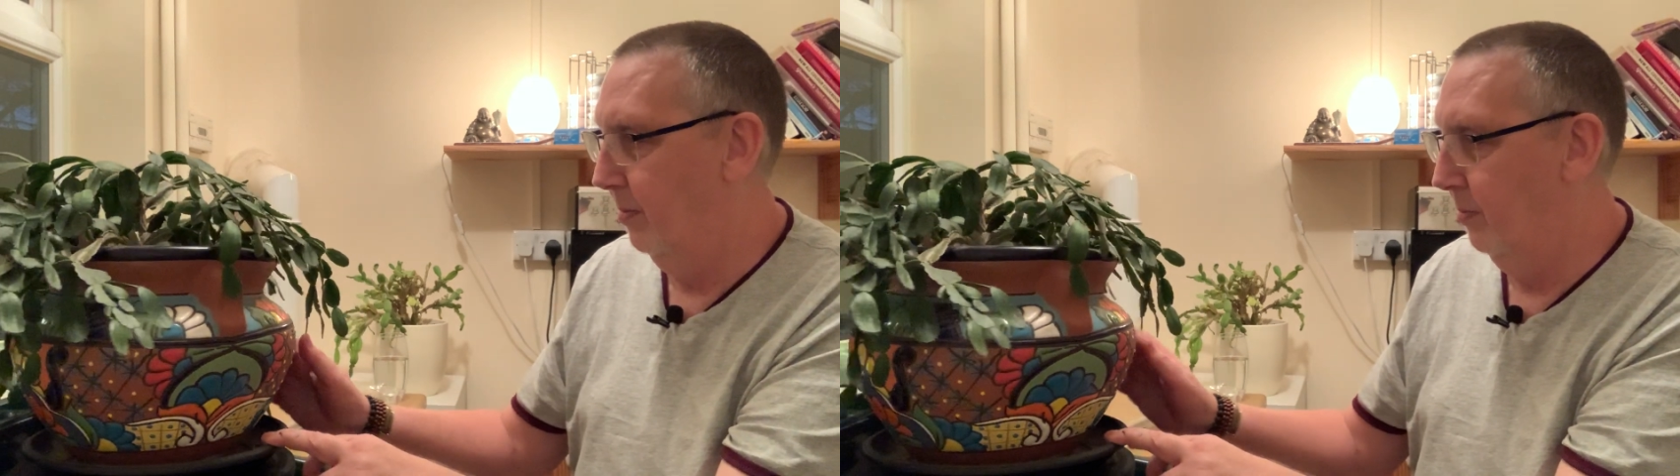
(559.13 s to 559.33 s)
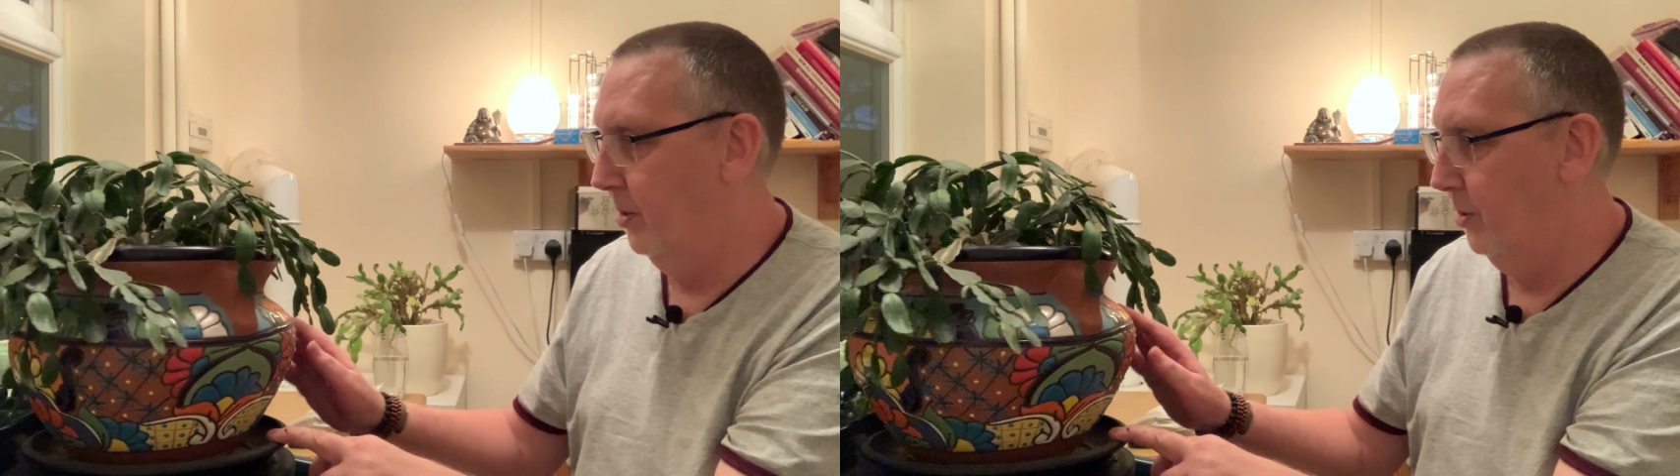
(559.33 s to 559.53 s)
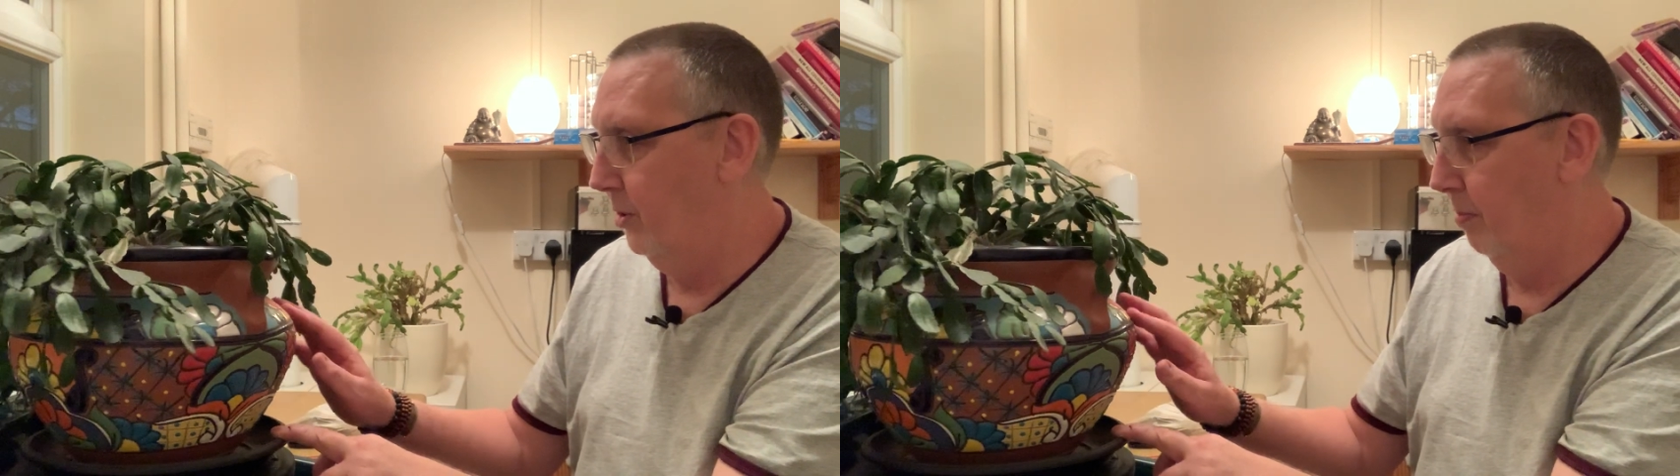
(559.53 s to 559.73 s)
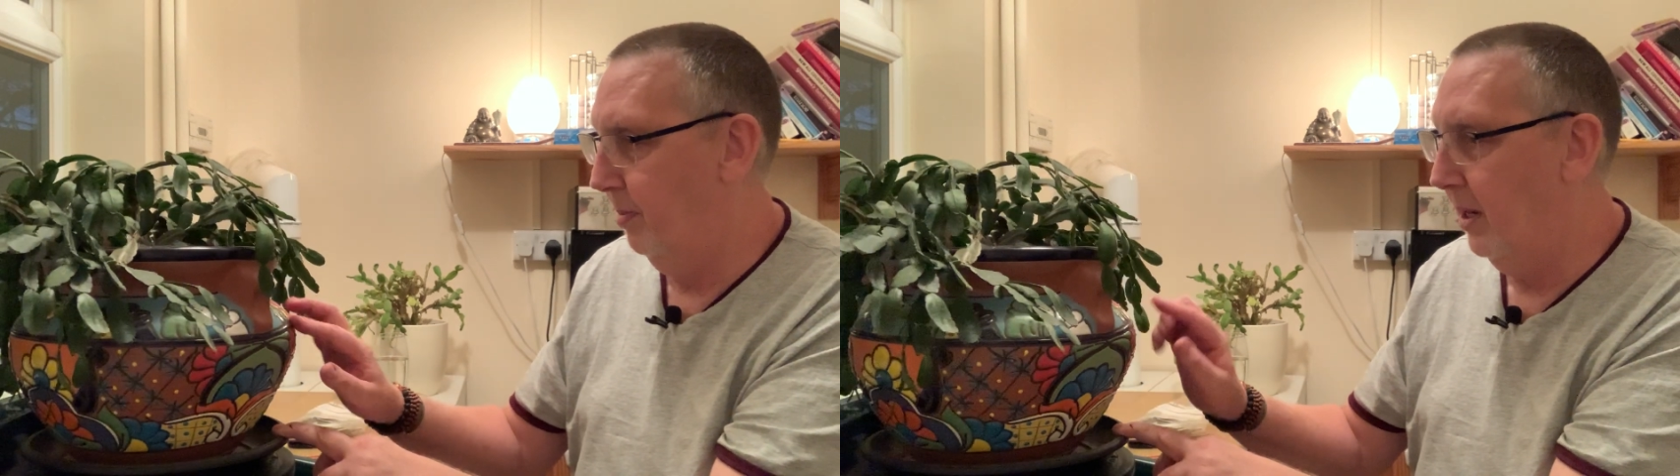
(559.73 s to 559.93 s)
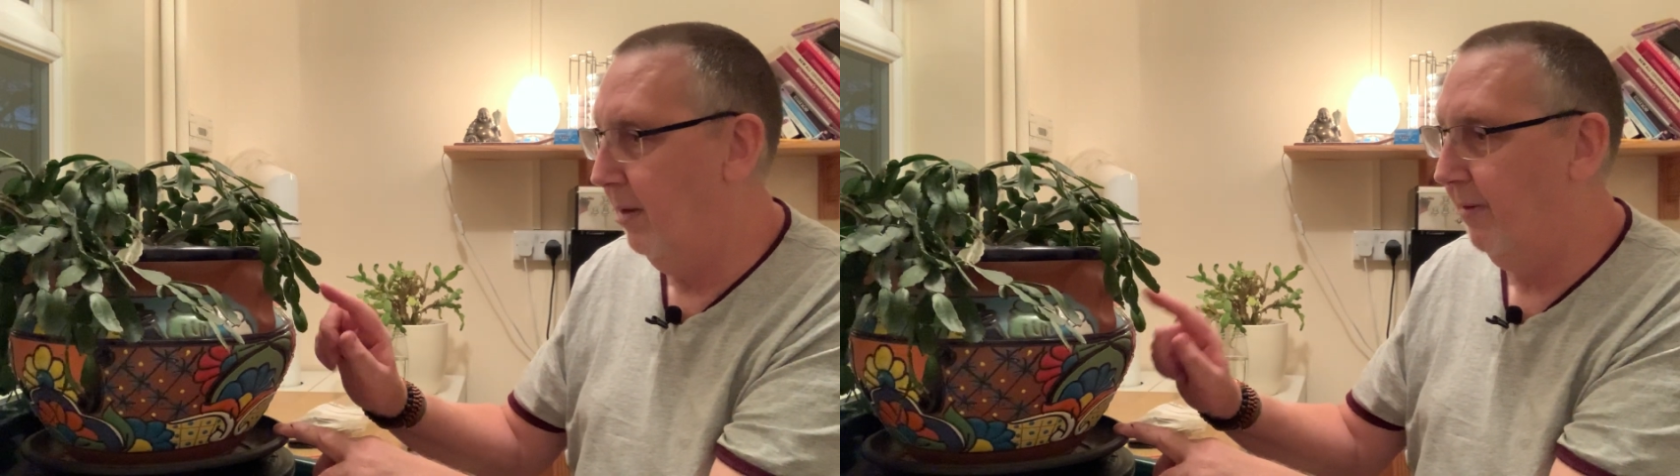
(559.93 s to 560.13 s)
Which I
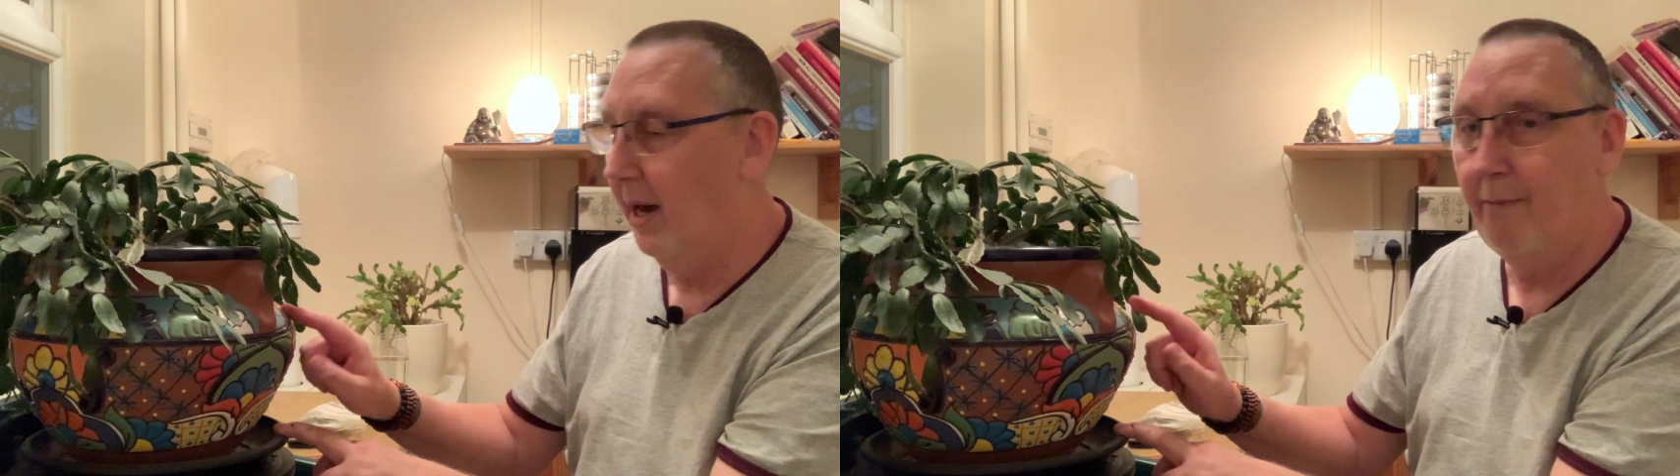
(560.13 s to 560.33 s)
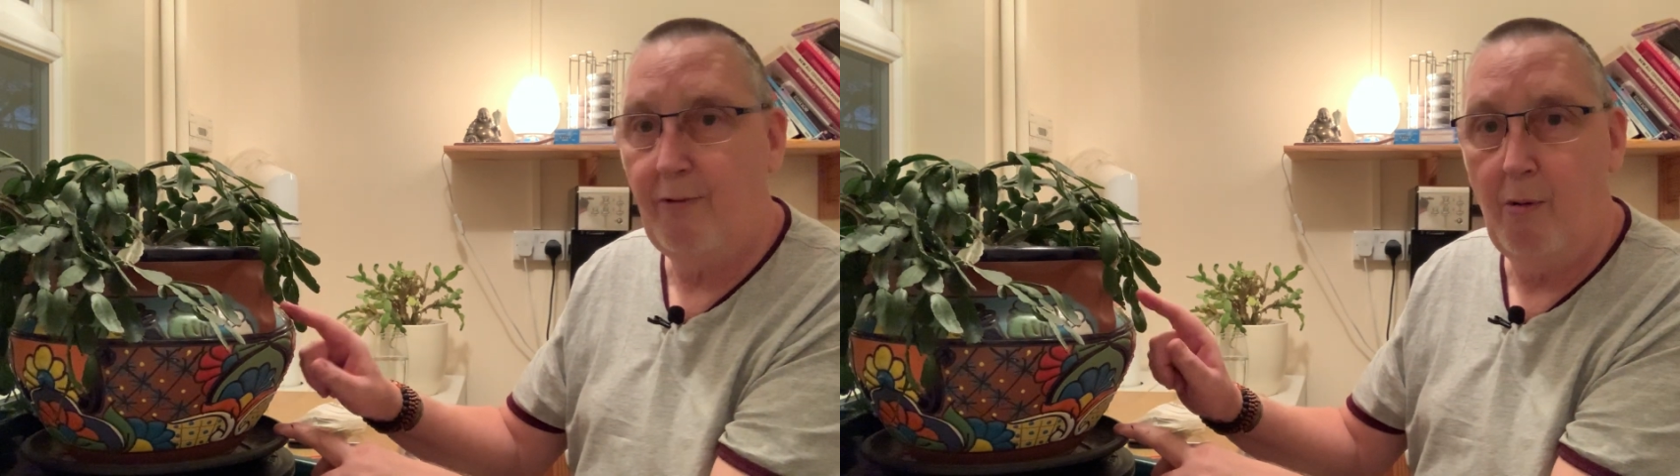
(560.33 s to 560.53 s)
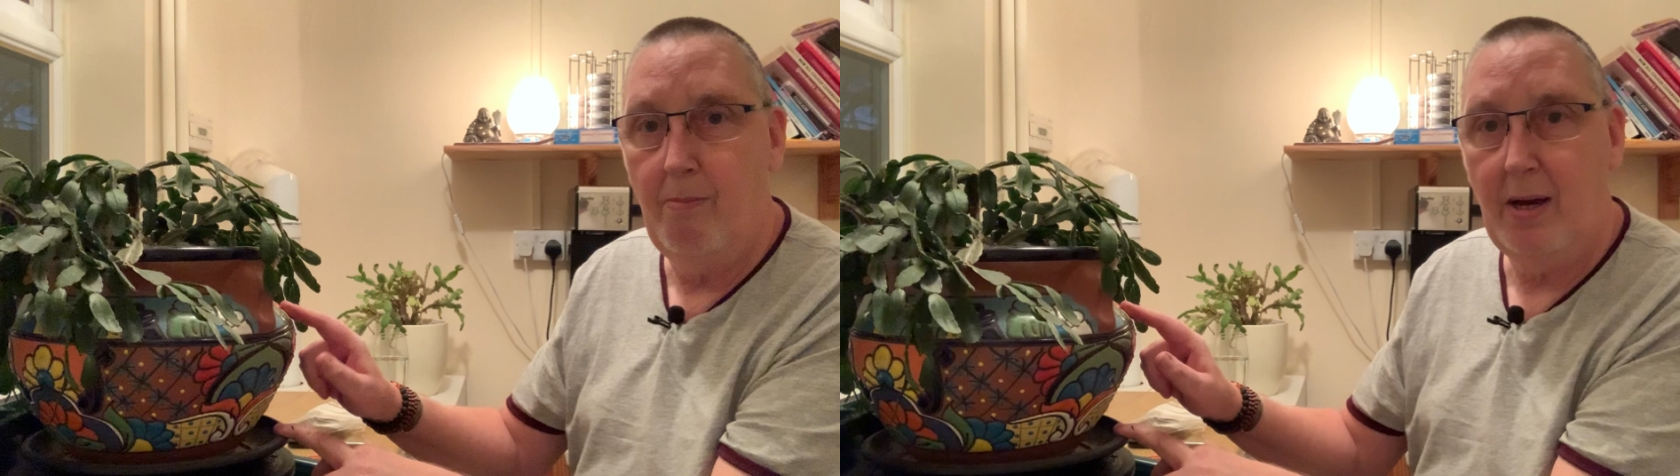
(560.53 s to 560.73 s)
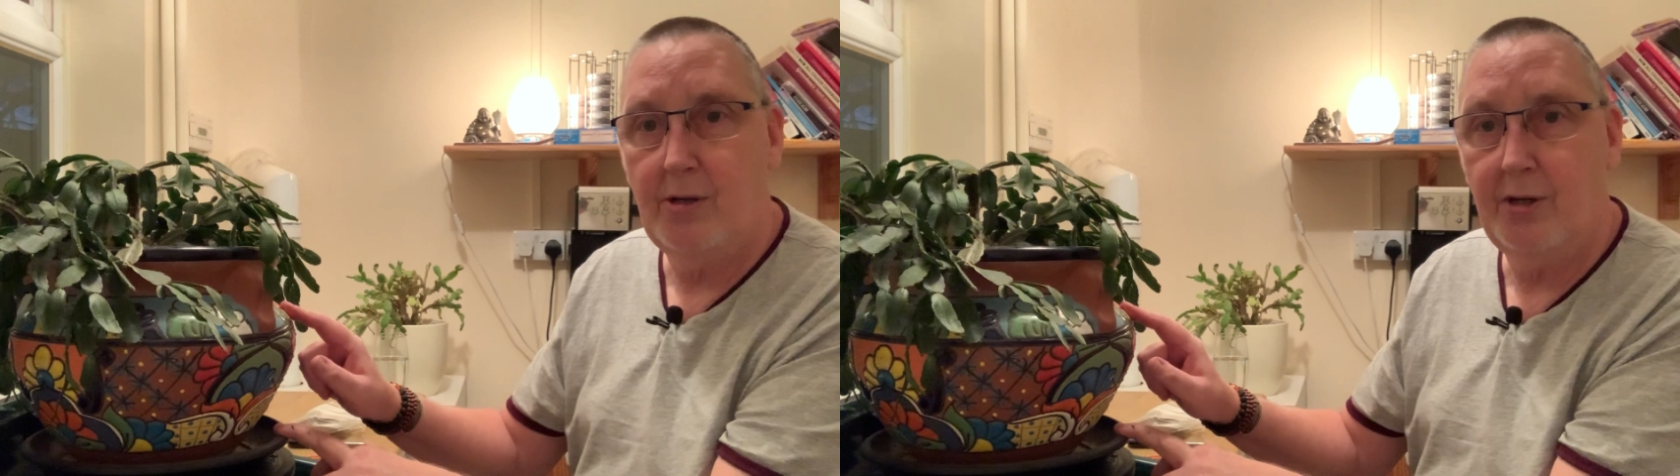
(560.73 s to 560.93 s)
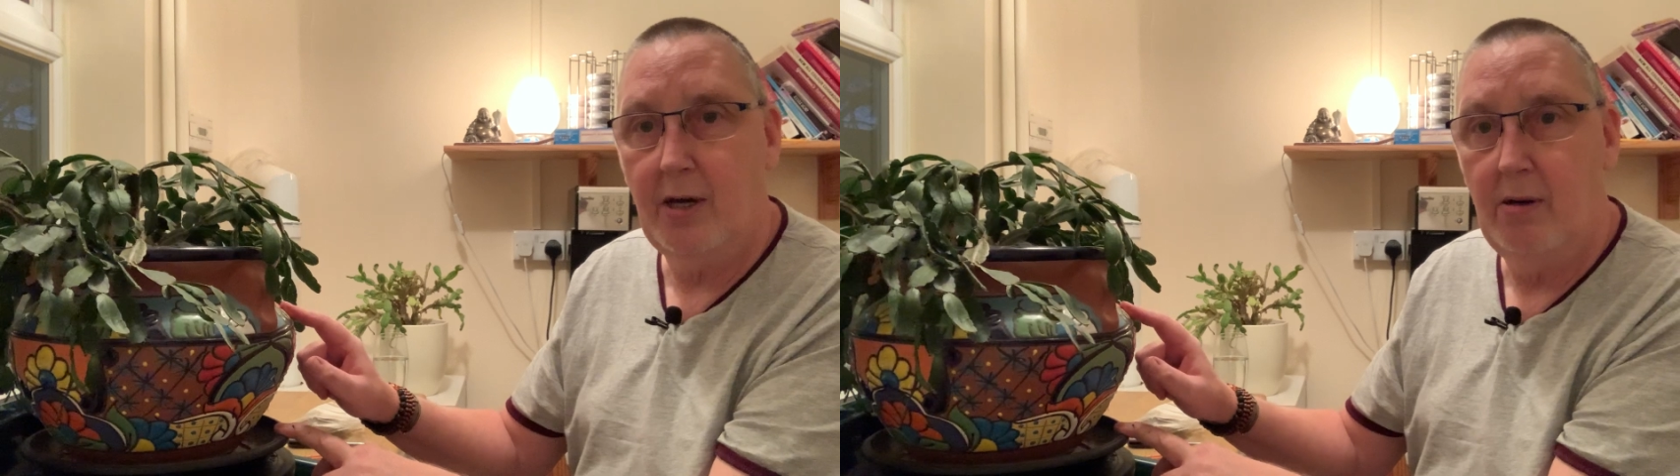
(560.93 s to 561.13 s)
believe came from
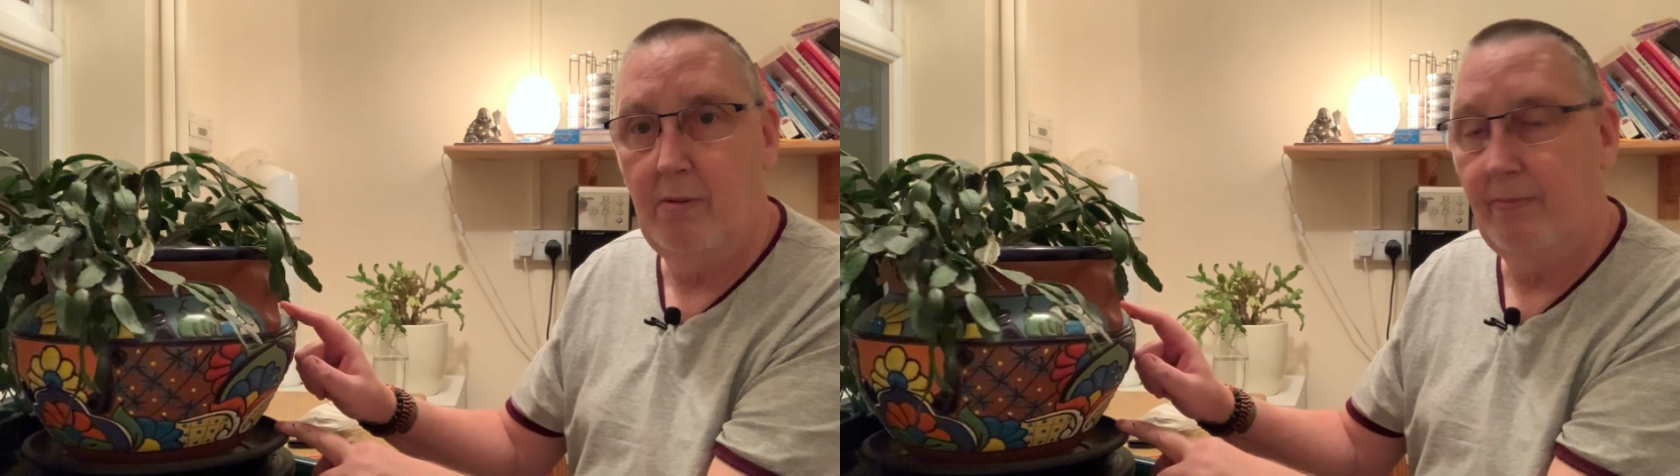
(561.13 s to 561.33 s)
Mexico.